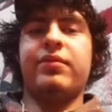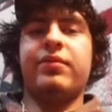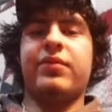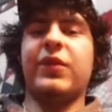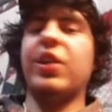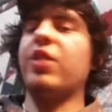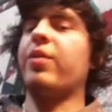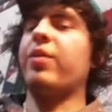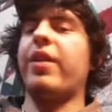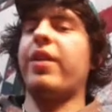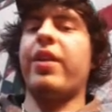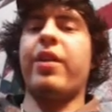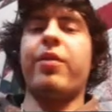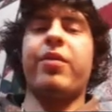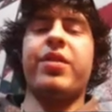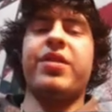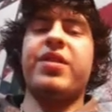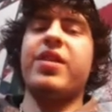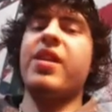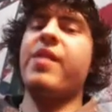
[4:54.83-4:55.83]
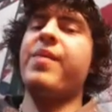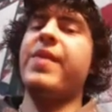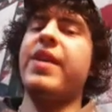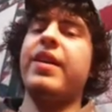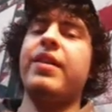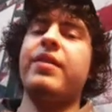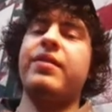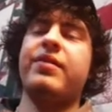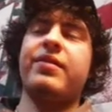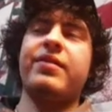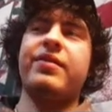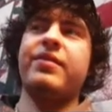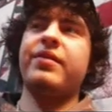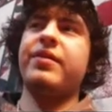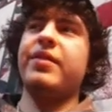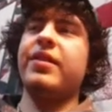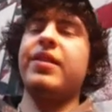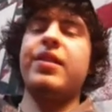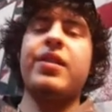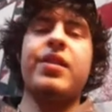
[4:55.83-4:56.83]
Yo, hang where it's at, man.
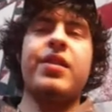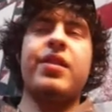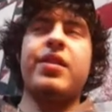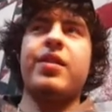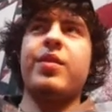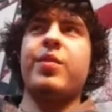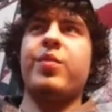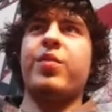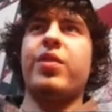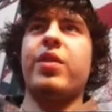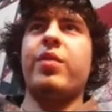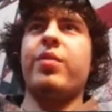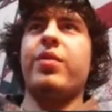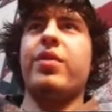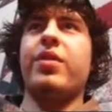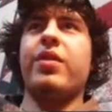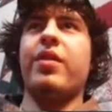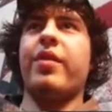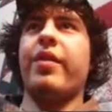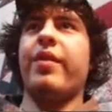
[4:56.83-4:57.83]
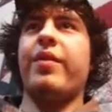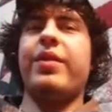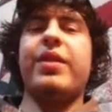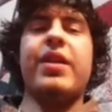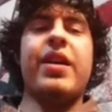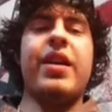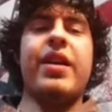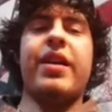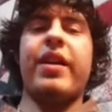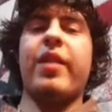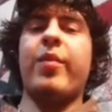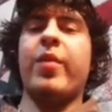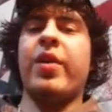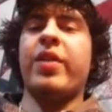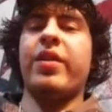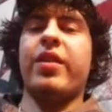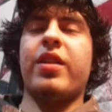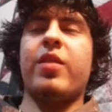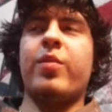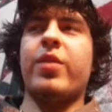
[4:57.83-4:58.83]
Pretty much every day I
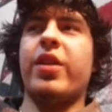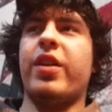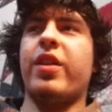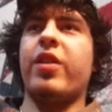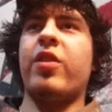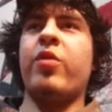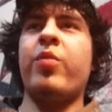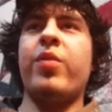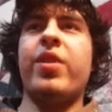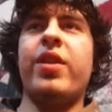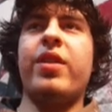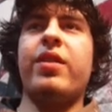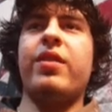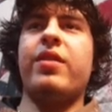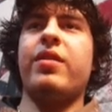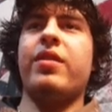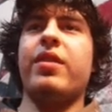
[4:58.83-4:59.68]
got my coat mint.